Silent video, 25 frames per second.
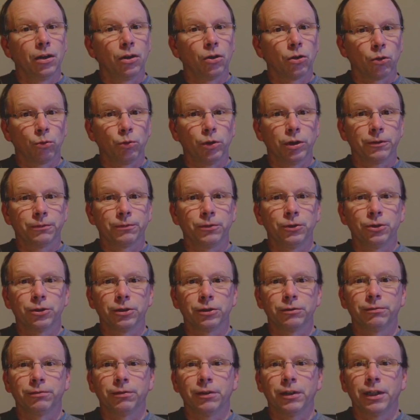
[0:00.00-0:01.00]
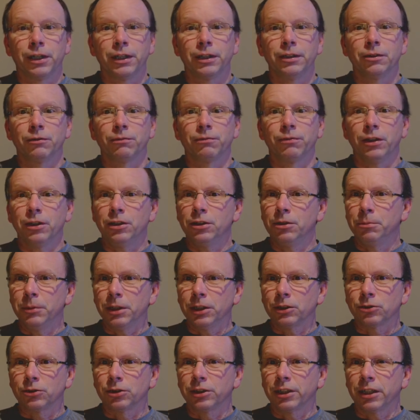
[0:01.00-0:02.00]
Or what if you could find a
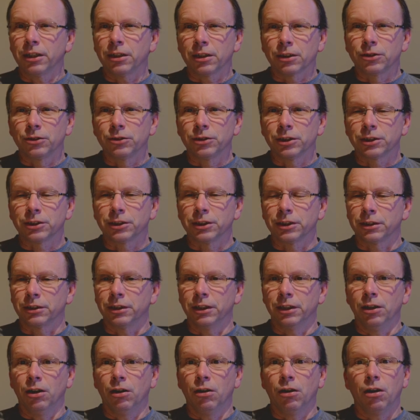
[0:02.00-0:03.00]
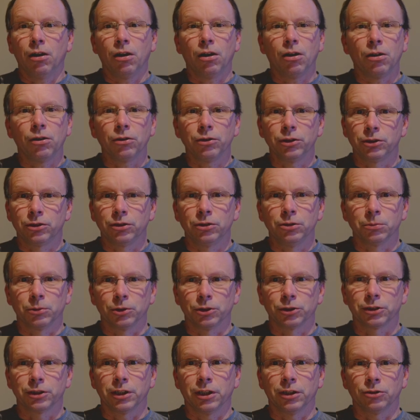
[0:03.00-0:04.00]
fundamental characteristic that all the tumor
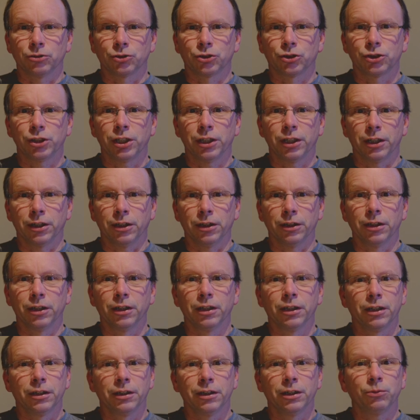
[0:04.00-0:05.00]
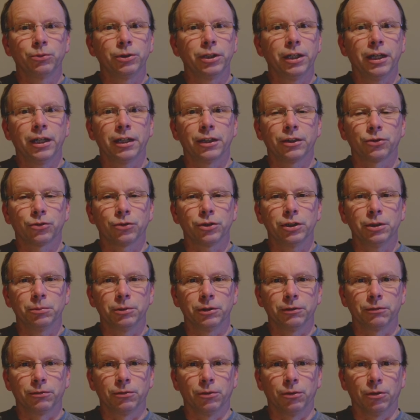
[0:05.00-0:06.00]
cells shared that we had a
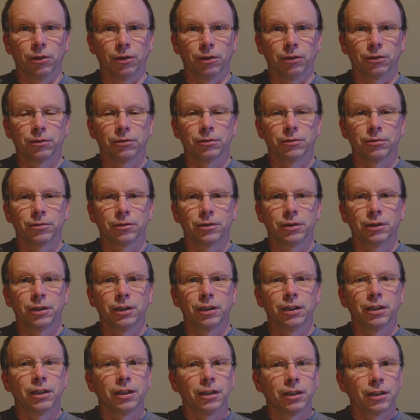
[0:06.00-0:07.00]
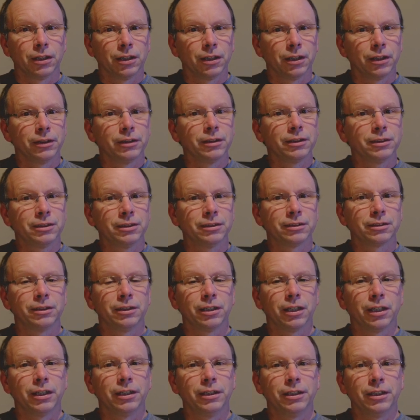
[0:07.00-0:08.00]
treatment for? This is
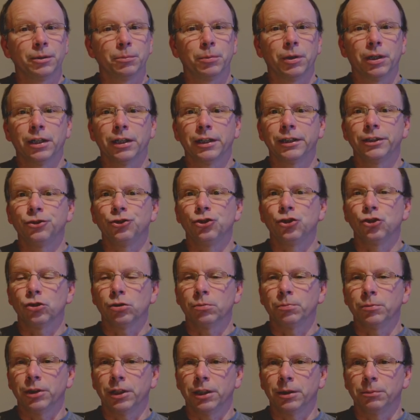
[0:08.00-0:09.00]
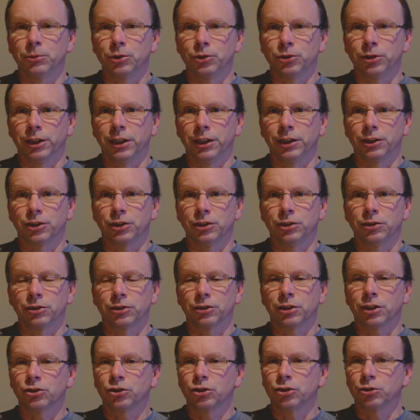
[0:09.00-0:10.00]
the idea behind germline mutations
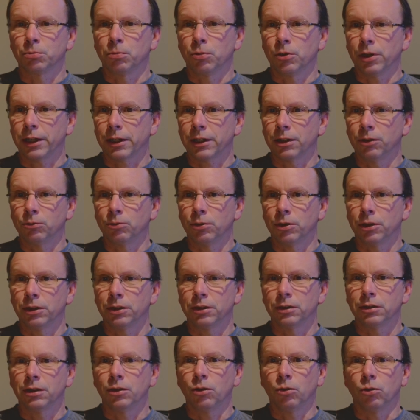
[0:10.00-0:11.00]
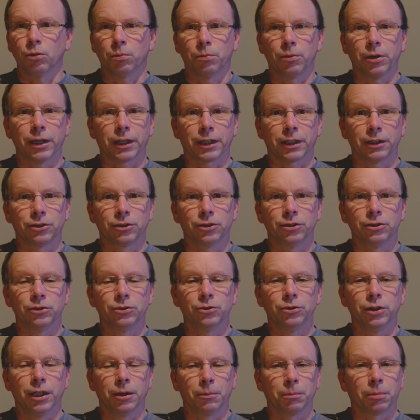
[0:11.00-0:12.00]
such as BRCA1 or
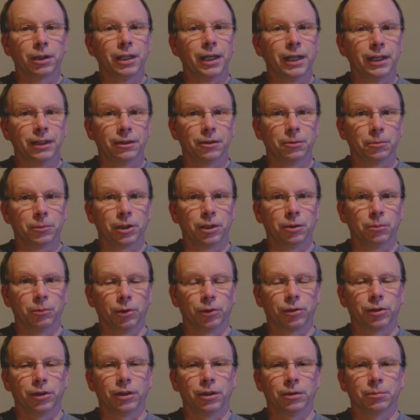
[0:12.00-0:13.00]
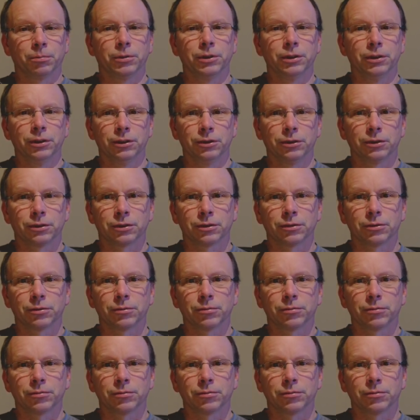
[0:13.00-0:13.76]
BRCA2 and platinum chemotherapies.